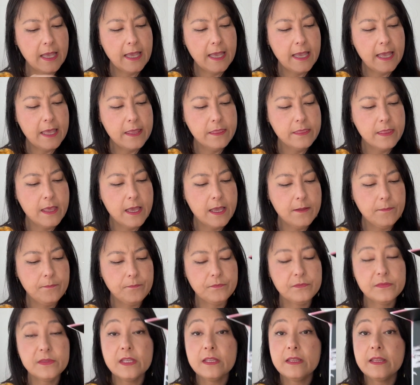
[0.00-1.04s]
And then
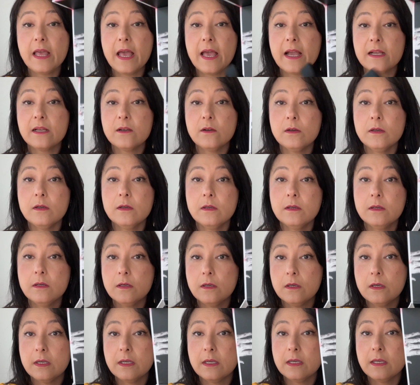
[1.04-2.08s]
the deck
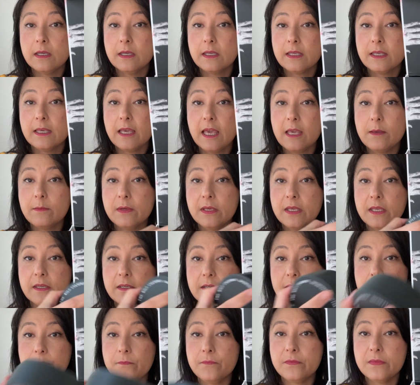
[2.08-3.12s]
came
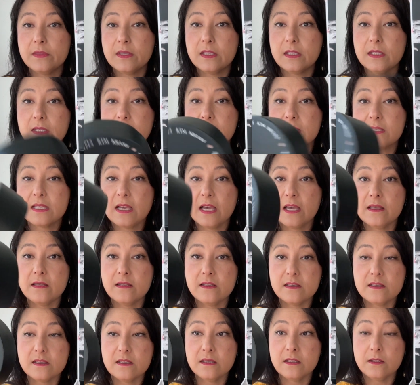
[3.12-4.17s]
here inside
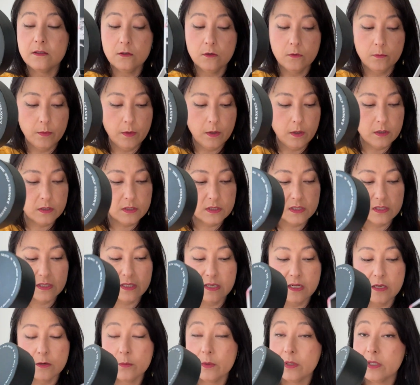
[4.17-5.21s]
this little box that
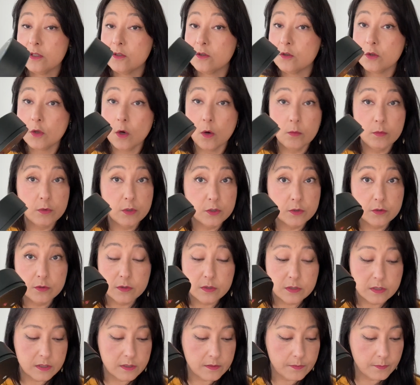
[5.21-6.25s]
I really don't
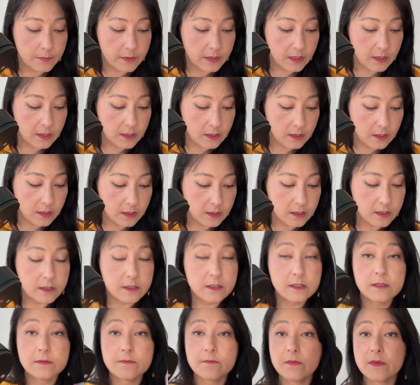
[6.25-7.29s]
use,
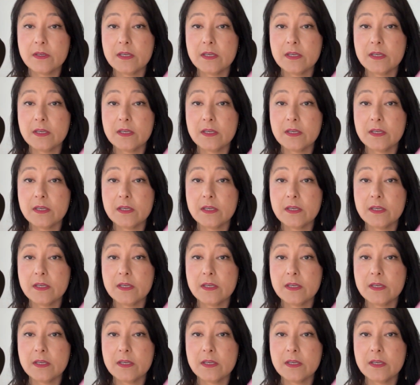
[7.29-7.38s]
because